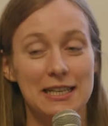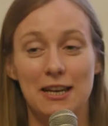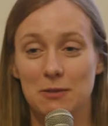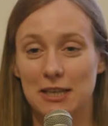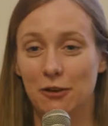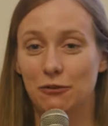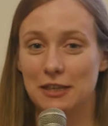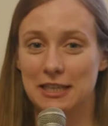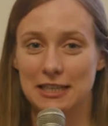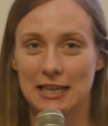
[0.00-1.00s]
it himself
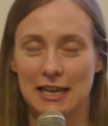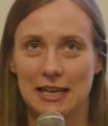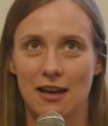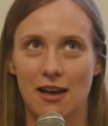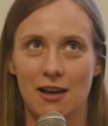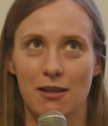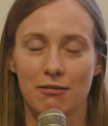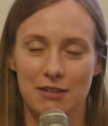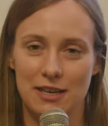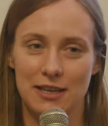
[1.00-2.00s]
initially uh,
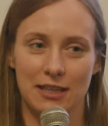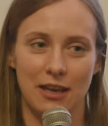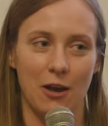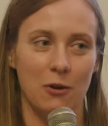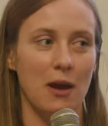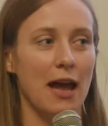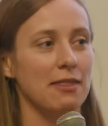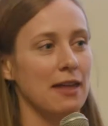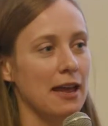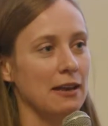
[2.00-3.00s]
three years ago
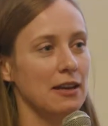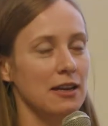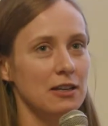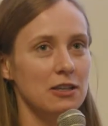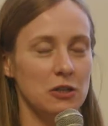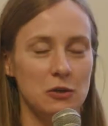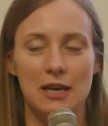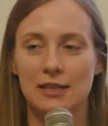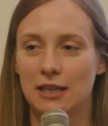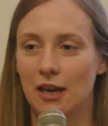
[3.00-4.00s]
and then two
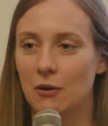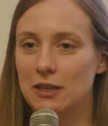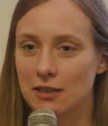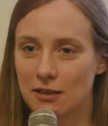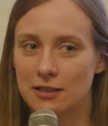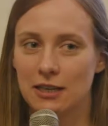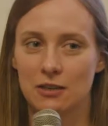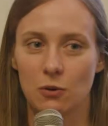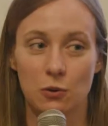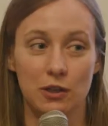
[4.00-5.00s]
years ago, he
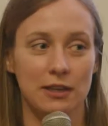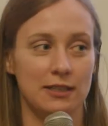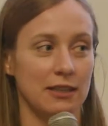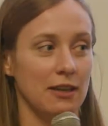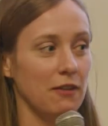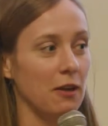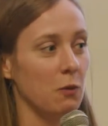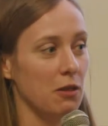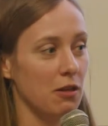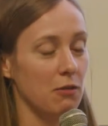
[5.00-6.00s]
started organising the event
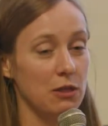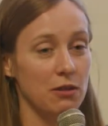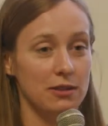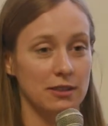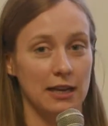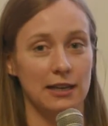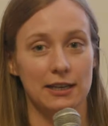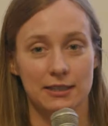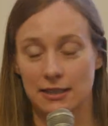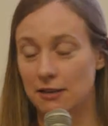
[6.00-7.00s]
with with other
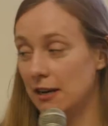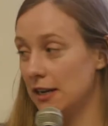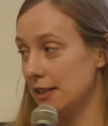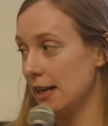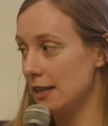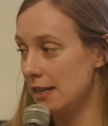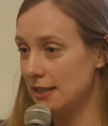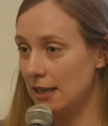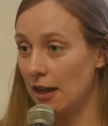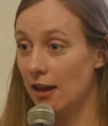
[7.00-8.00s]
cyclists, and he ran it again
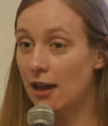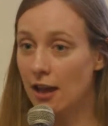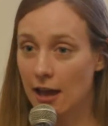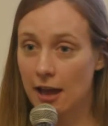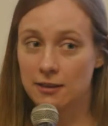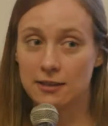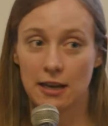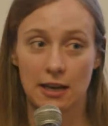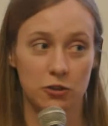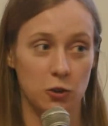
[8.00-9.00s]
this year. And uh,
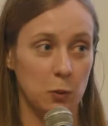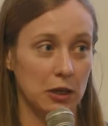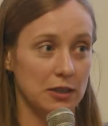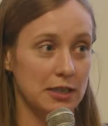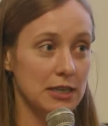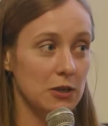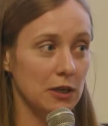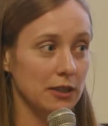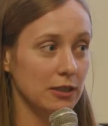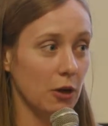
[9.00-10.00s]
it should be
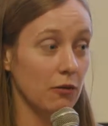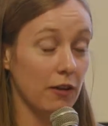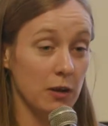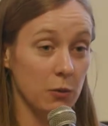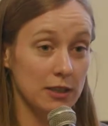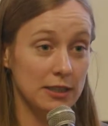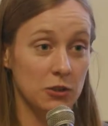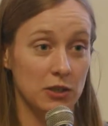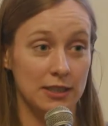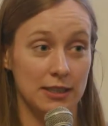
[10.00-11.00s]
continuing. So if anyone is
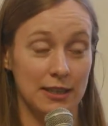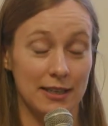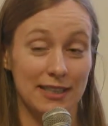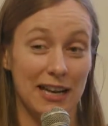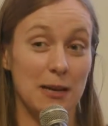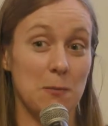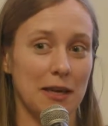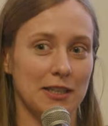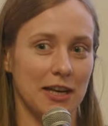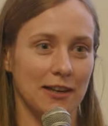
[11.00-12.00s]
interested in a slightly
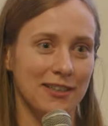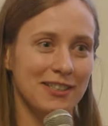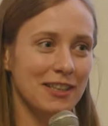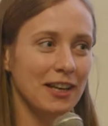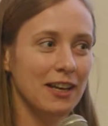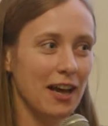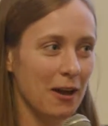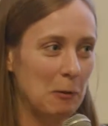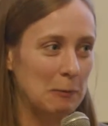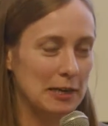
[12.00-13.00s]
bigger challenge,
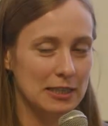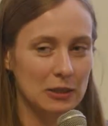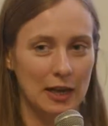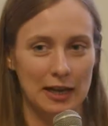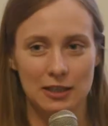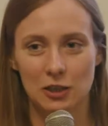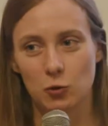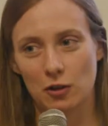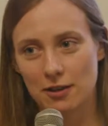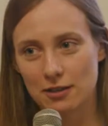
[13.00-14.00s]
uh, please do get in
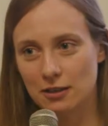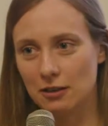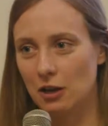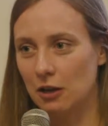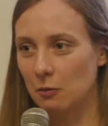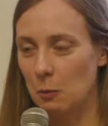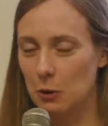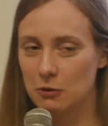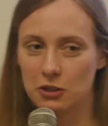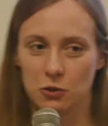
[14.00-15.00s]
touch with us, and I'll, I'll
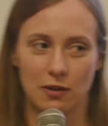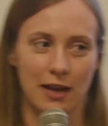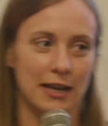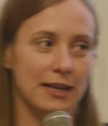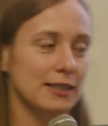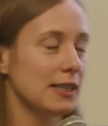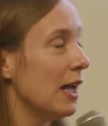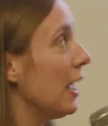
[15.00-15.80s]
put you in touch with Alex.